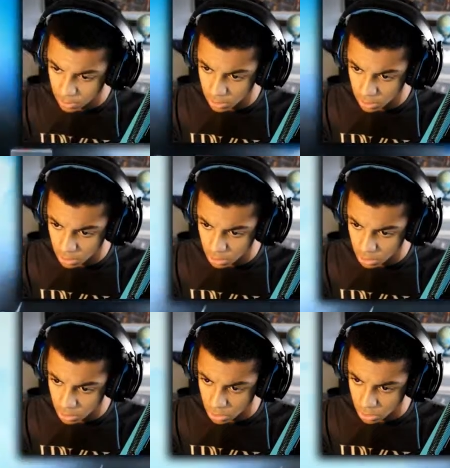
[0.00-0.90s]

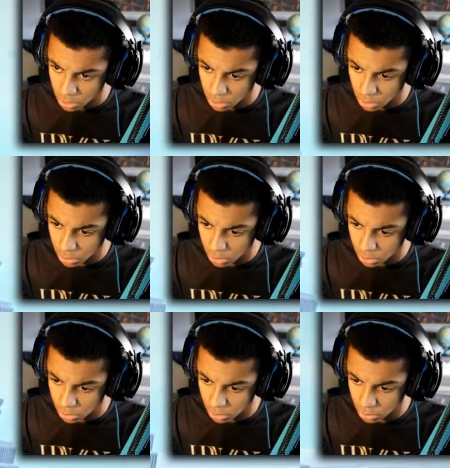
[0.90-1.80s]

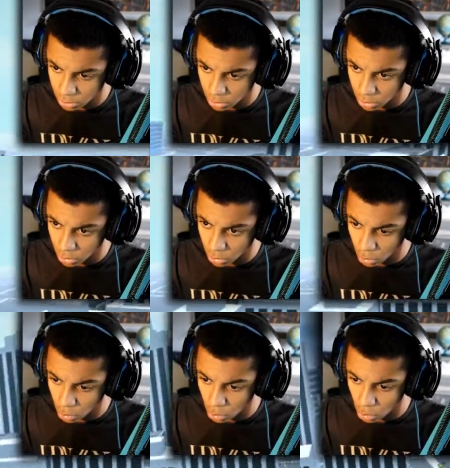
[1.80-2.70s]

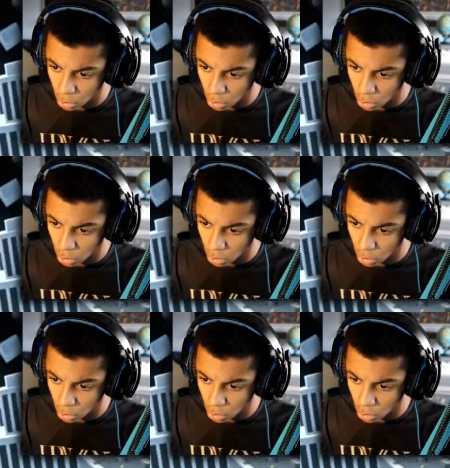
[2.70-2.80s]
Nothing is said.